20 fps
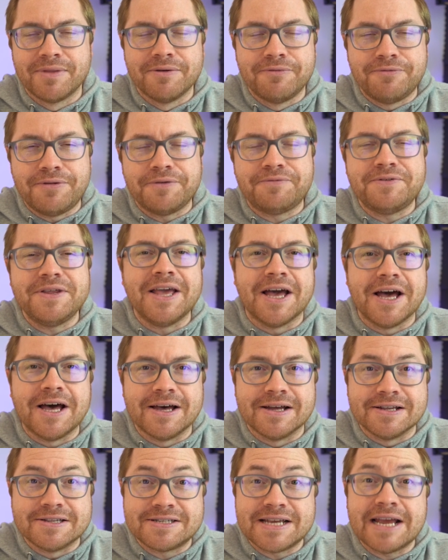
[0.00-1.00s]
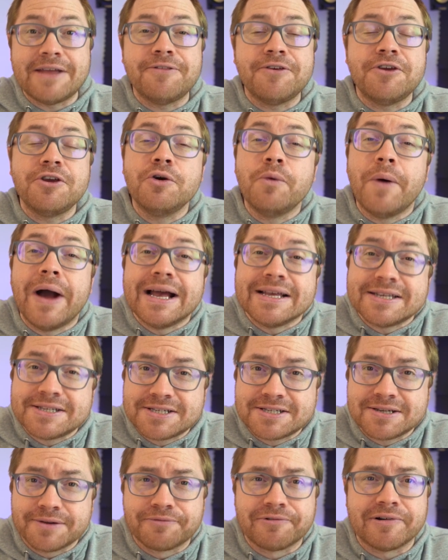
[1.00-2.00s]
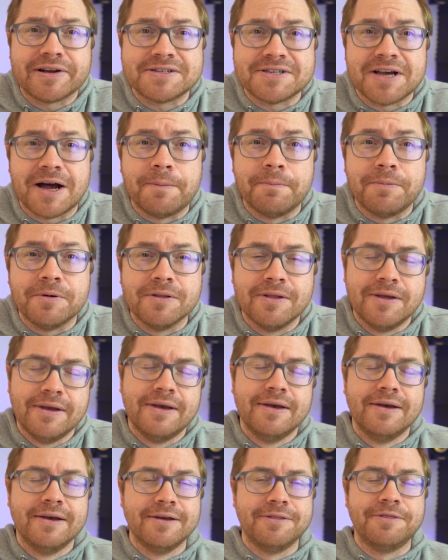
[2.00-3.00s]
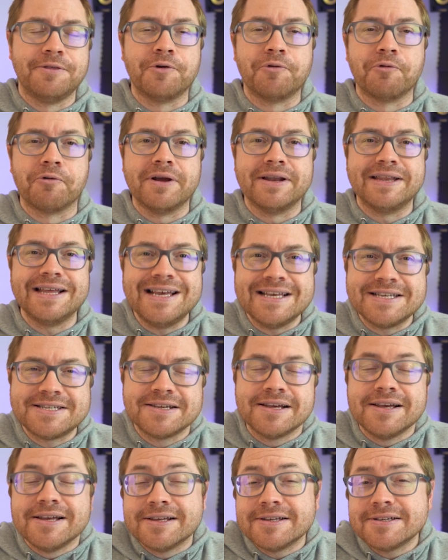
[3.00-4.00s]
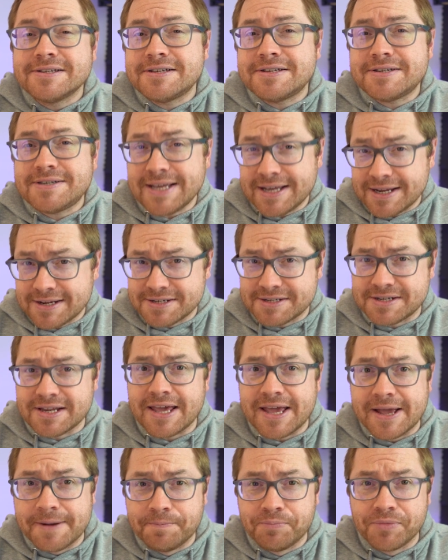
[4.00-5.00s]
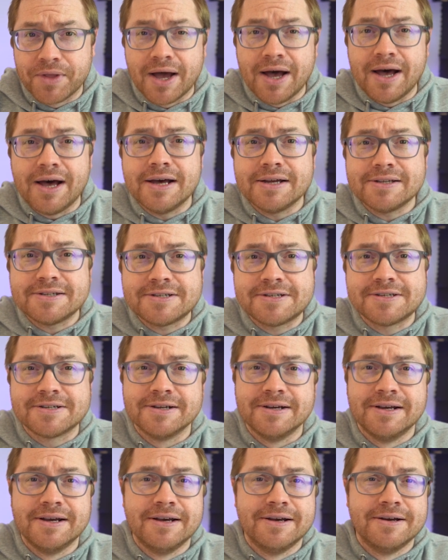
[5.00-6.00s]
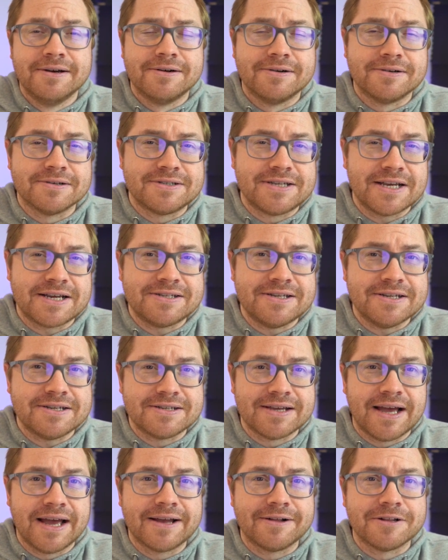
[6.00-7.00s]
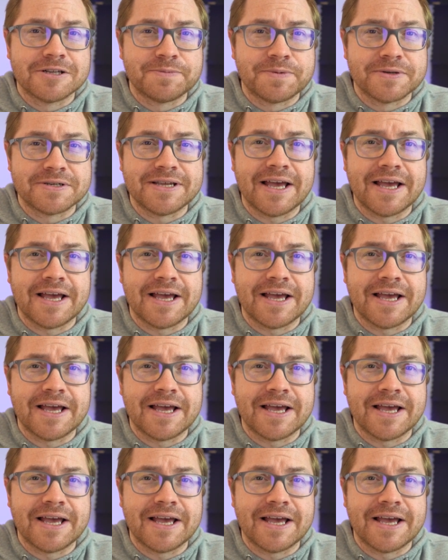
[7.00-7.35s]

fifty hertz. In the U S, for example, the grid is sixty hertz, or sixty cycles per